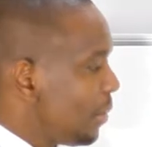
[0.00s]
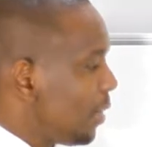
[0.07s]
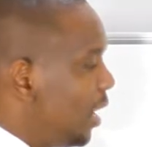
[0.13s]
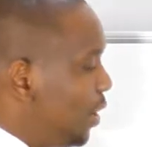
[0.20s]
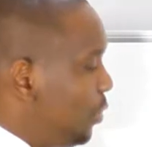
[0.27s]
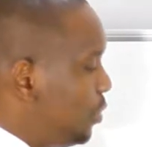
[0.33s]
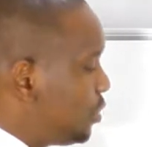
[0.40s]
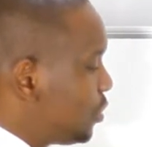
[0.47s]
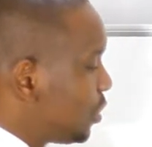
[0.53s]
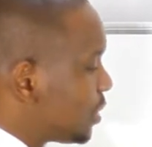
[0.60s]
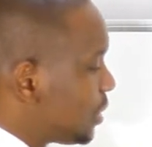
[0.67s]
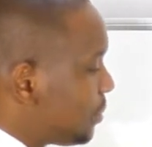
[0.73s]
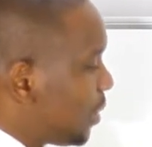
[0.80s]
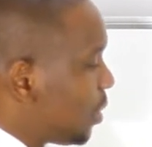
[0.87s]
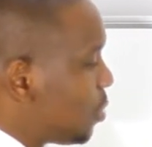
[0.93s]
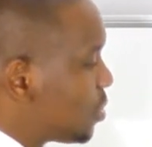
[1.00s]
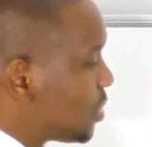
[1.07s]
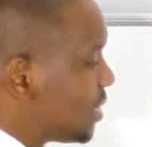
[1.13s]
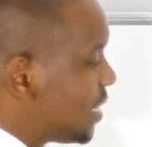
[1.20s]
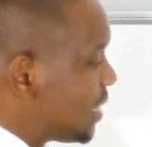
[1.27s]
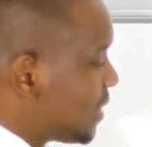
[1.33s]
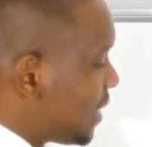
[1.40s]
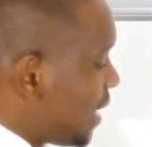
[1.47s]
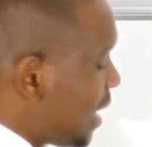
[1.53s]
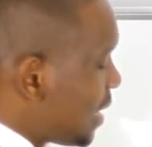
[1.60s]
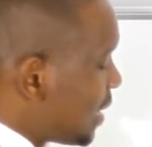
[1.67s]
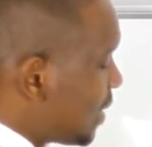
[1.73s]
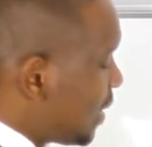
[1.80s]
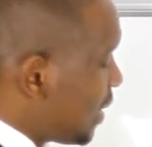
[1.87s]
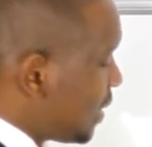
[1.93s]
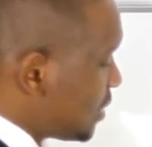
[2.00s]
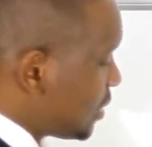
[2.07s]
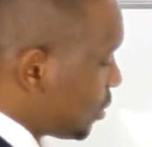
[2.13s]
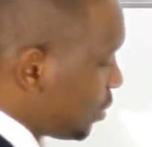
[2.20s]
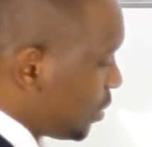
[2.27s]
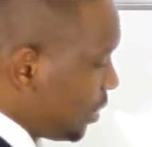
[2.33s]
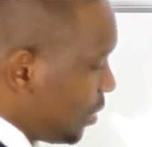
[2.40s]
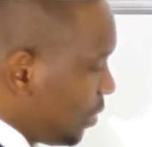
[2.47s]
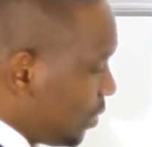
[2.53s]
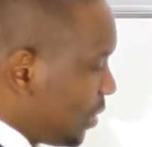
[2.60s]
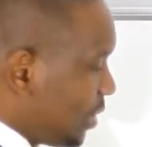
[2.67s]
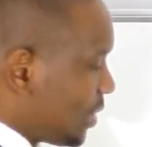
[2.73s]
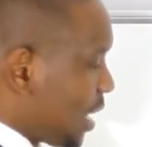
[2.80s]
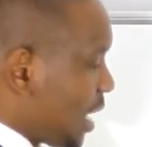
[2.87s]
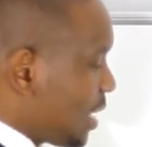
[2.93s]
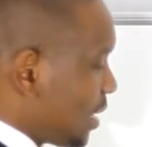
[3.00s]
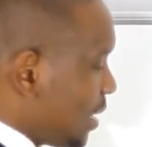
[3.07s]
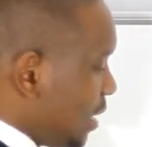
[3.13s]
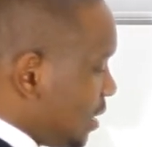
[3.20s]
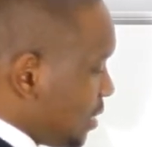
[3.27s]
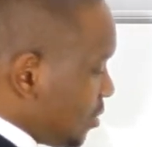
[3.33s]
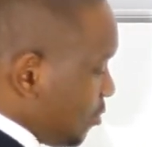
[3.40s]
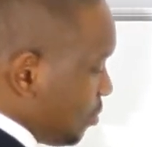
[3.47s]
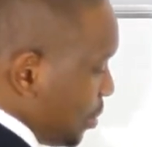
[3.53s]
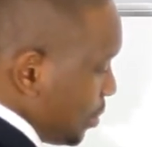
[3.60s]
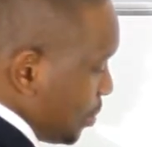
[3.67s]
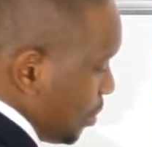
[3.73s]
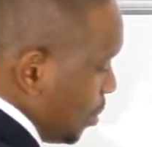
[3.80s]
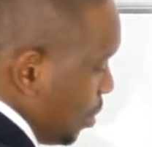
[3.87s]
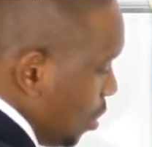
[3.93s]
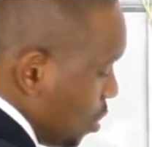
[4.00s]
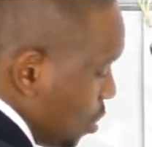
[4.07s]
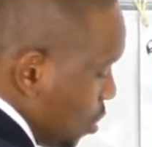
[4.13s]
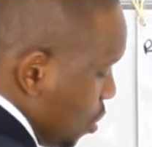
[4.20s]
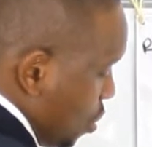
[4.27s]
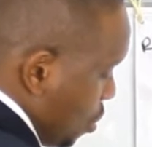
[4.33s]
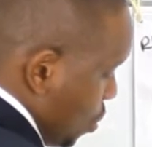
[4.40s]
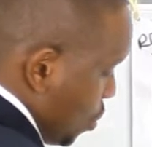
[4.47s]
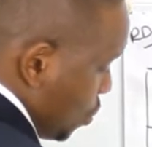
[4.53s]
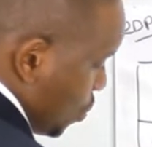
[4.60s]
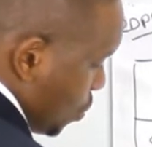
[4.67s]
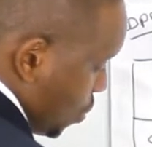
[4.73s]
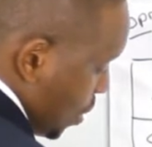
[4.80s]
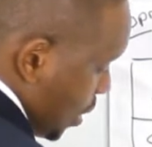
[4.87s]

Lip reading: and we talked about the third category or the third class of people who